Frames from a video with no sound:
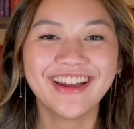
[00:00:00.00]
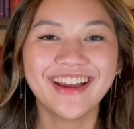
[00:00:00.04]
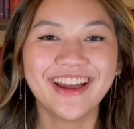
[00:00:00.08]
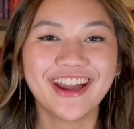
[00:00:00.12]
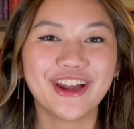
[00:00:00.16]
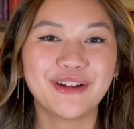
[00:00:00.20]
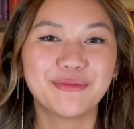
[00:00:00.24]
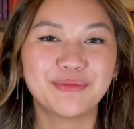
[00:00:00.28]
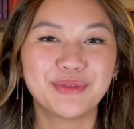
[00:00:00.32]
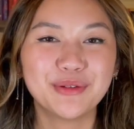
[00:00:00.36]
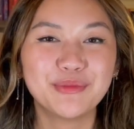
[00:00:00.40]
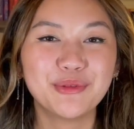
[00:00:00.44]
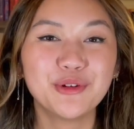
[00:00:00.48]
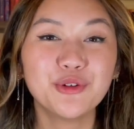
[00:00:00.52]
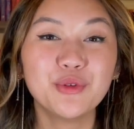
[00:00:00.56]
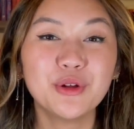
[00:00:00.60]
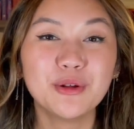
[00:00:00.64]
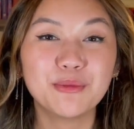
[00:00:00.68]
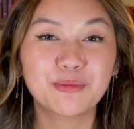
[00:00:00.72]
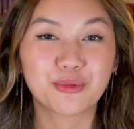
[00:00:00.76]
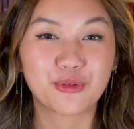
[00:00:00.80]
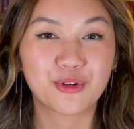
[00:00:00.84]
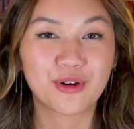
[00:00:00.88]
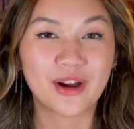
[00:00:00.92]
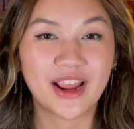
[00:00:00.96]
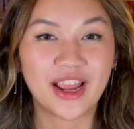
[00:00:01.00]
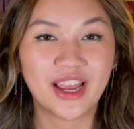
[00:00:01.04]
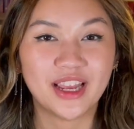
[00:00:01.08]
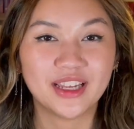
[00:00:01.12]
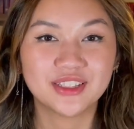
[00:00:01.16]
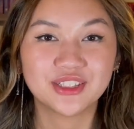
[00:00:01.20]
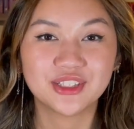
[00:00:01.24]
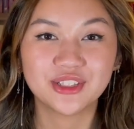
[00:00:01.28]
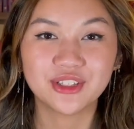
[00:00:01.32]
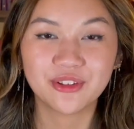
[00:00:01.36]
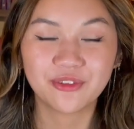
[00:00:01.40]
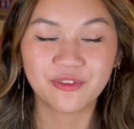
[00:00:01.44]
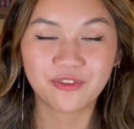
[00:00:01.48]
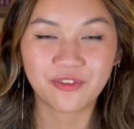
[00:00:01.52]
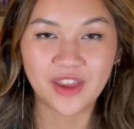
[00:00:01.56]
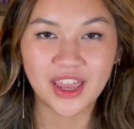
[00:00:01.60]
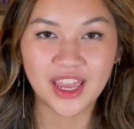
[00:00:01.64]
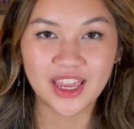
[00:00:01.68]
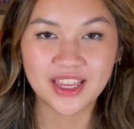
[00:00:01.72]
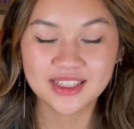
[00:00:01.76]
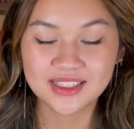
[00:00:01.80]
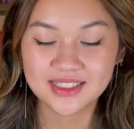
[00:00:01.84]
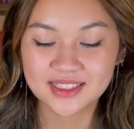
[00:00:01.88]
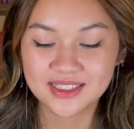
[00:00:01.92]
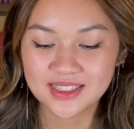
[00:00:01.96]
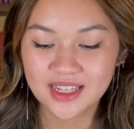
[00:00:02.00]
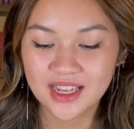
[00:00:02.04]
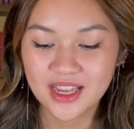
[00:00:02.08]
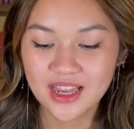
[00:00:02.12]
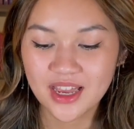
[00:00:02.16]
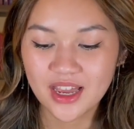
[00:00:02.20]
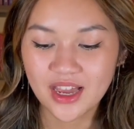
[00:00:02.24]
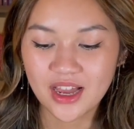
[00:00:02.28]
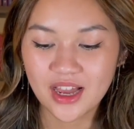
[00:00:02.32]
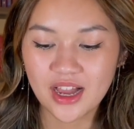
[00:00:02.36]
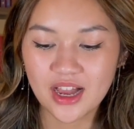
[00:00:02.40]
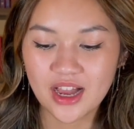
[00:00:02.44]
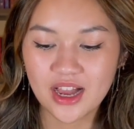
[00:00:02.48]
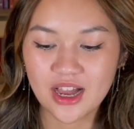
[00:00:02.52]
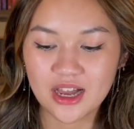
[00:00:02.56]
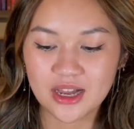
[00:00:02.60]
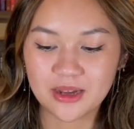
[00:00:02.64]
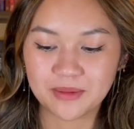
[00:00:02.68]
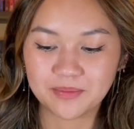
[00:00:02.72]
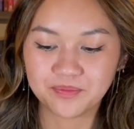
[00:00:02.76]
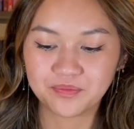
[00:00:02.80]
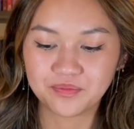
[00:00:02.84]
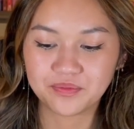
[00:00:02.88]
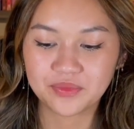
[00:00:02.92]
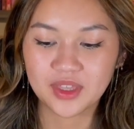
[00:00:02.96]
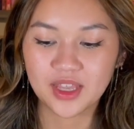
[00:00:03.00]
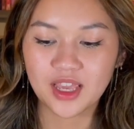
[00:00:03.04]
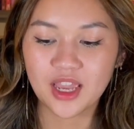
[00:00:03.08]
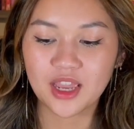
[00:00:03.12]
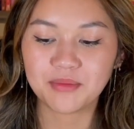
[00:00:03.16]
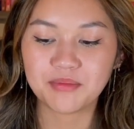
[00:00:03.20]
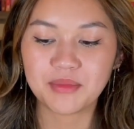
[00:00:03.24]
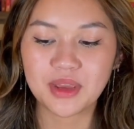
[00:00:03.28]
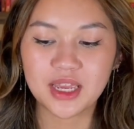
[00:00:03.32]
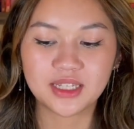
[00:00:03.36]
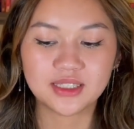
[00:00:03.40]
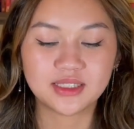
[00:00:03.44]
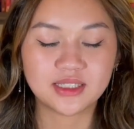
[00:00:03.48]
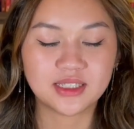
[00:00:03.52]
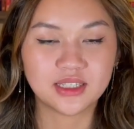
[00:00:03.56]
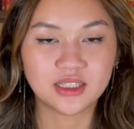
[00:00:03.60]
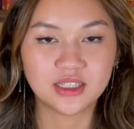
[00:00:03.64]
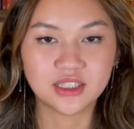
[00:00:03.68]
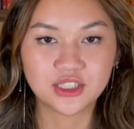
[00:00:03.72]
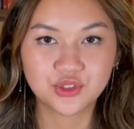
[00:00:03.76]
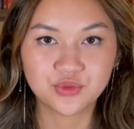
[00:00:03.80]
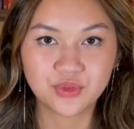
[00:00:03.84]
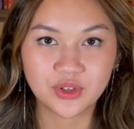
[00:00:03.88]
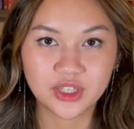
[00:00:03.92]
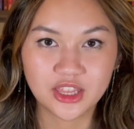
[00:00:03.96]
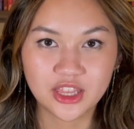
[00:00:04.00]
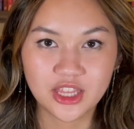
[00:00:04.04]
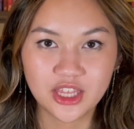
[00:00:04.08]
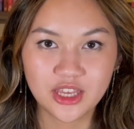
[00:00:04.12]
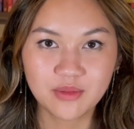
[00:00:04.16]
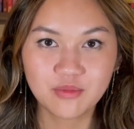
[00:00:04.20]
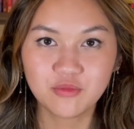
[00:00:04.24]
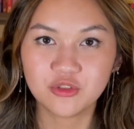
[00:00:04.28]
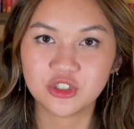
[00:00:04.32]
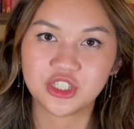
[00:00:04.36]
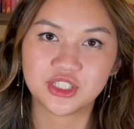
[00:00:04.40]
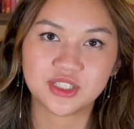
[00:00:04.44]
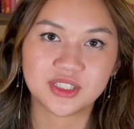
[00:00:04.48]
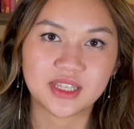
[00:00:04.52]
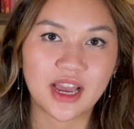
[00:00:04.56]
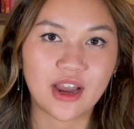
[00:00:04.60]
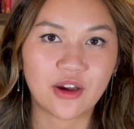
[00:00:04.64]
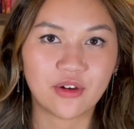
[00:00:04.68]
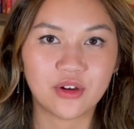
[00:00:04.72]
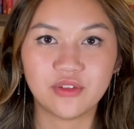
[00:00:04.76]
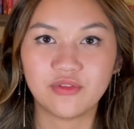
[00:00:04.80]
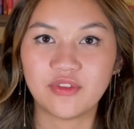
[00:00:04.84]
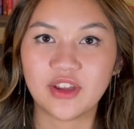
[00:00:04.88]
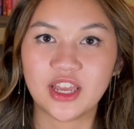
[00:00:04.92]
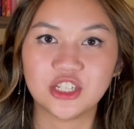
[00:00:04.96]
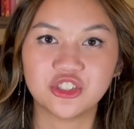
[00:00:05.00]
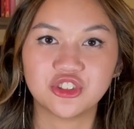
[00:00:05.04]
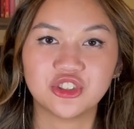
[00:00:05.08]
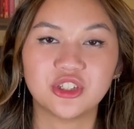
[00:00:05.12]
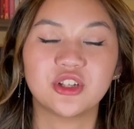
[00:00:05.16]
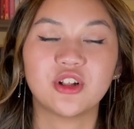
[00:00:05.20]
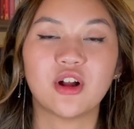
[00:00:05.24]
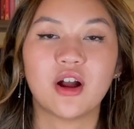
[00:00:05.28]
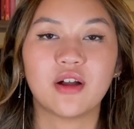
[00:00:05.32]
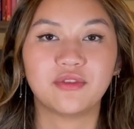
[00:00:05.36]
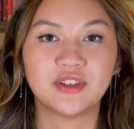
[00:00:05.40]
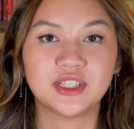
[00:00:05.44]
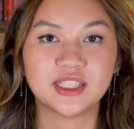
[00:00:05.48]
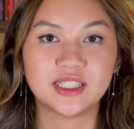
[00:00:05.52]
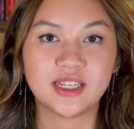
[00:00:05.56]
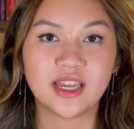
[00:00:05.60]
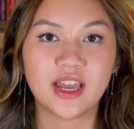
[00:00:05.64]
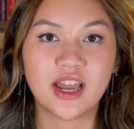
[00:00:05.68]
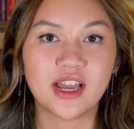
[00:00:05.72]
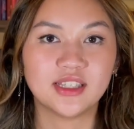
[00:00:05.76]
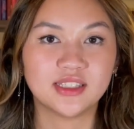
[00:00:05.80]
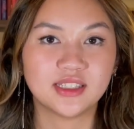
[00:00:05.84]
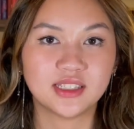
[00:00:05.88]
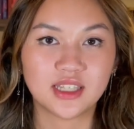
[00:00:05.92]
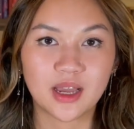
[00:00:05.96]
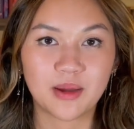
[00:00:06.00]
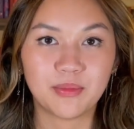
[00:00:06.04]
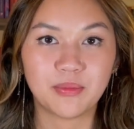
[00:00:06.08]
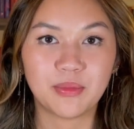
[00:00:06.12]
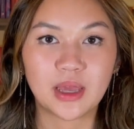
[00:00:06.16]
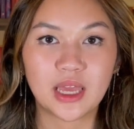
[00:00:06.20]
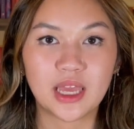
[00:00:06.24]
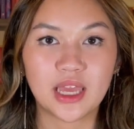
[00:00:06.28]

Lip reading: And people will pray to the fates and make deals with them, which is how Evangeline obviously ends up